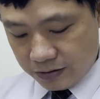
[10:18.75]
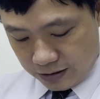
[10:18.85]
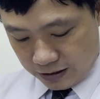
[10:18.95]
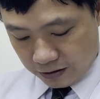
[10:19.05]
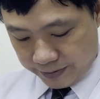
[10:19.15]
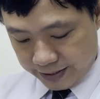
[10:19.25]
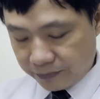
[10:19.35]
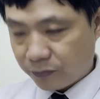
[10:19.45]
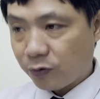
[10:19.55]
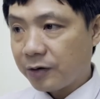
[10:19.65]
On
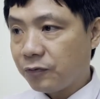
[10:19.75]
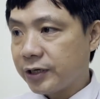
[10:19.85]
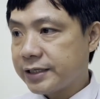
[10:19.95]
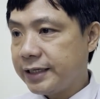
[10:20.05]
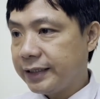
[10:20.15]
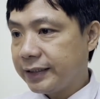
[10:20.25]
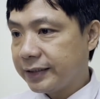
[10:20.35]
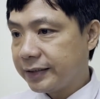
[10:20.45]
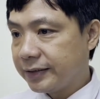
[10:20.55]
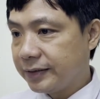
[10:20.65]
page 116,
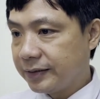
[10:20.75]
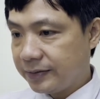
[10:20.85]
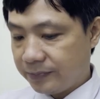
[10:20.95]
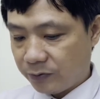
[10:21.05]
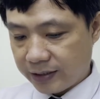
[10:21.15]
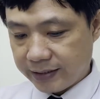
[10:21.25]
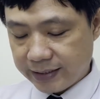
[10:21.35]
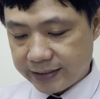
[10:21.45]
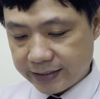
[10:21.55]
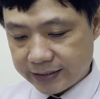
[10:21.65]

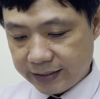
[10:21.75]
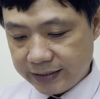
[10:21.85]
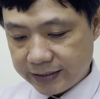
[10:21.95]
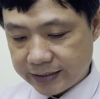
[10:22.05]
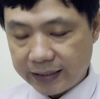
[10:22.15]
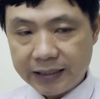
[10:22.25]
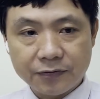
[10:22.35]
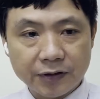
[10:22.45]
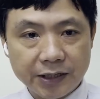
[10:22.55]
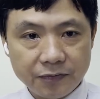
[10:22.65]
116, scanning
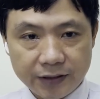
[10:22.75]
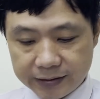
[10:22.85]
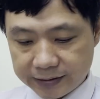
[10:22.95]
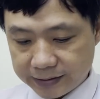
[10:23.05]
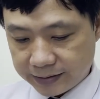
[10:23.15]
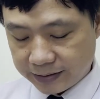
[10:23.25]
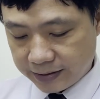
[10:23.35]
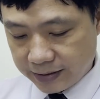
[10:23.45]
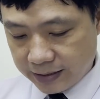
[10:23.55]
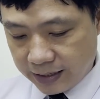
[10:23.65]
for keyword.
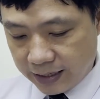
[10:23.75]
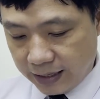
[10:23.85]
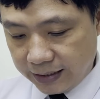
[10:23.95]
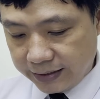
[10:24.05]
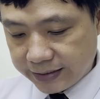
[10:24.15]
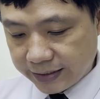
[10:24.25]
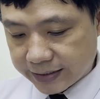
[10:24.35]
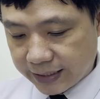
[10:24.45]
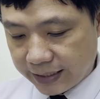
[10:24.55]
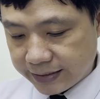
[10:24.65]
In these
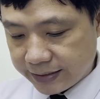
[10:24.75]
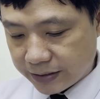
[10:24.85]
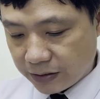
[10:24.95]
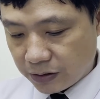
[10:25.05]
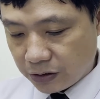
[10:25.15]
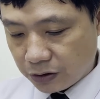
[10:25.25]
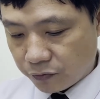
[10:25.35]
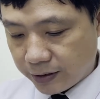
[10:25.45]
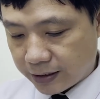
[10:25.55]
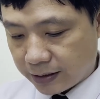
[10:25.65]
exercises, you
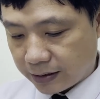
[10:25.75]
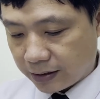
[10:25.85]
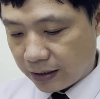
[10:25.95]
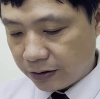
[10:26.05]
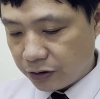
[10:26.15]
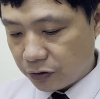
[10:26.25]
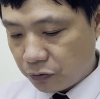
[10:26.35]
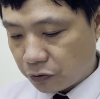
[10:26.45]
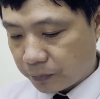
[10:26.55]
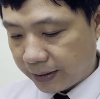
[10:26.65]
will continue
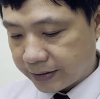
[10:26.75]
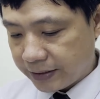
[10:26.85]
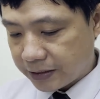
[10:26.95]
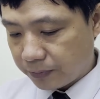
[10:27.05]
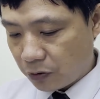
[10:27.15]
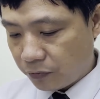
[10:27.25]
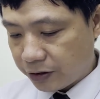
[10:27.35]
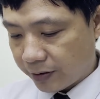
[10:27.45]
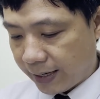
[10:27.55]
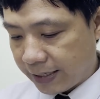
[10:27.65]
to practice moving
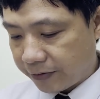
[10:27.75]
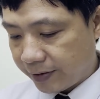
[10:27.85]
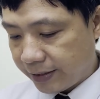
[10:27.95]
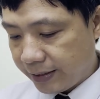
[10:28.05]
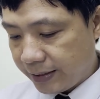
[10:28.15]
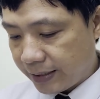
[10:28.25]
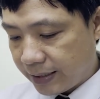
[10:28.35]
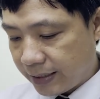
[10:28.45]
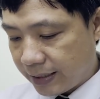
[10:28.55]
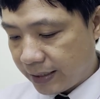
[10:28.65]
your eye quickly
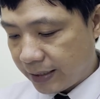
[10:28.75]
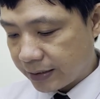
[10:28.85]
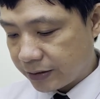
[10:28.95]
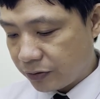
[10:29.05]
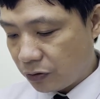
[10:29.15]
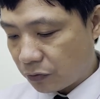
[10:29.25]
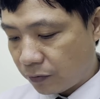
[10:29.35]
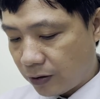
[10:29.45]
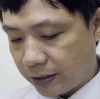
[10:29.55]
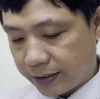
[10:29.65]
as you look
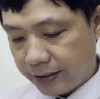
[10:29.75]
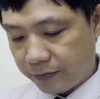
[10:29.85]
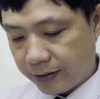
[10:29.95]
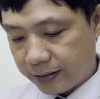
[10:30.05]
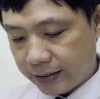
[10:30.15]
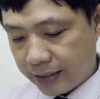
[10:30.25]
for the keyword.